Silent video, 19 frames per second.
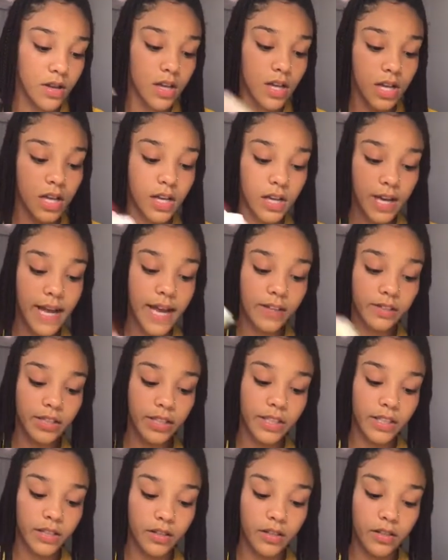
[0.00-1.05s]
And I actually
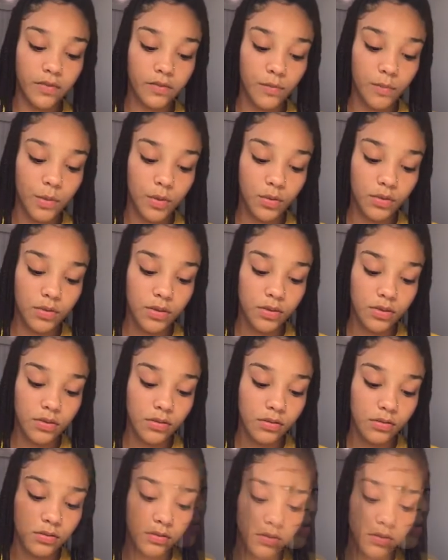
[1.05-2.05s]
get this from Ulta.